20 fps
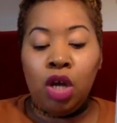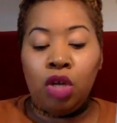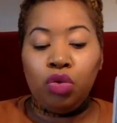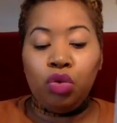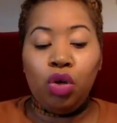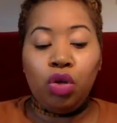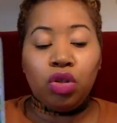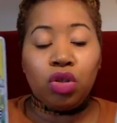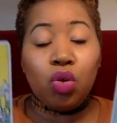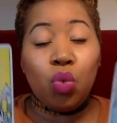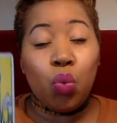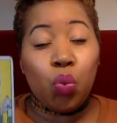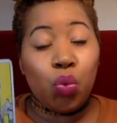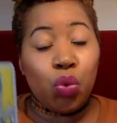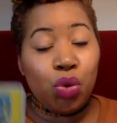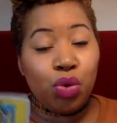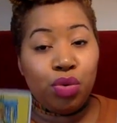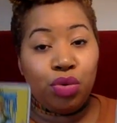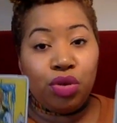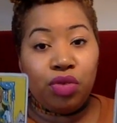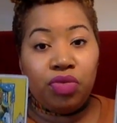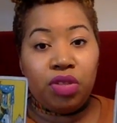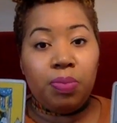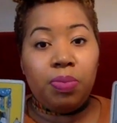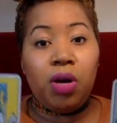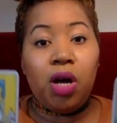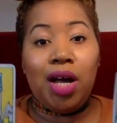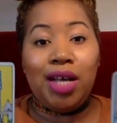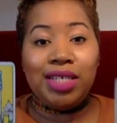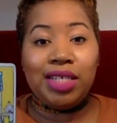Not the wound of the
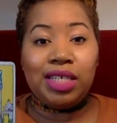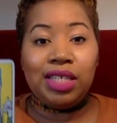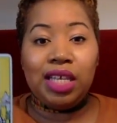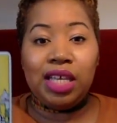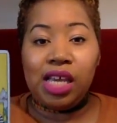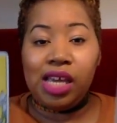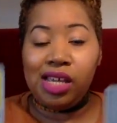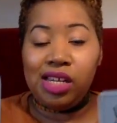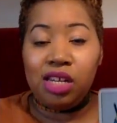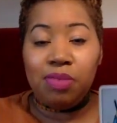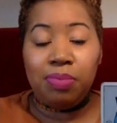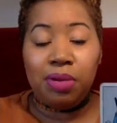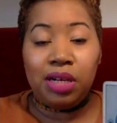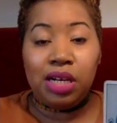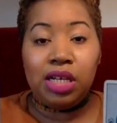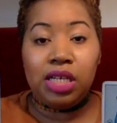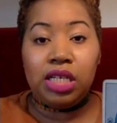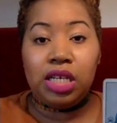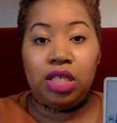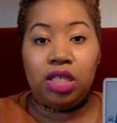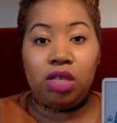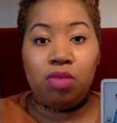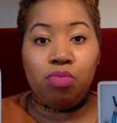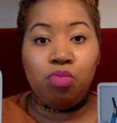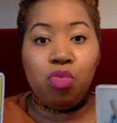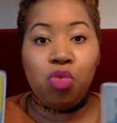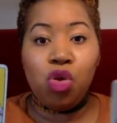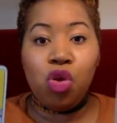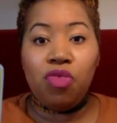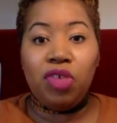past and the inability to
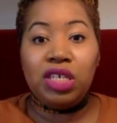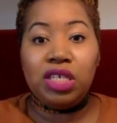move.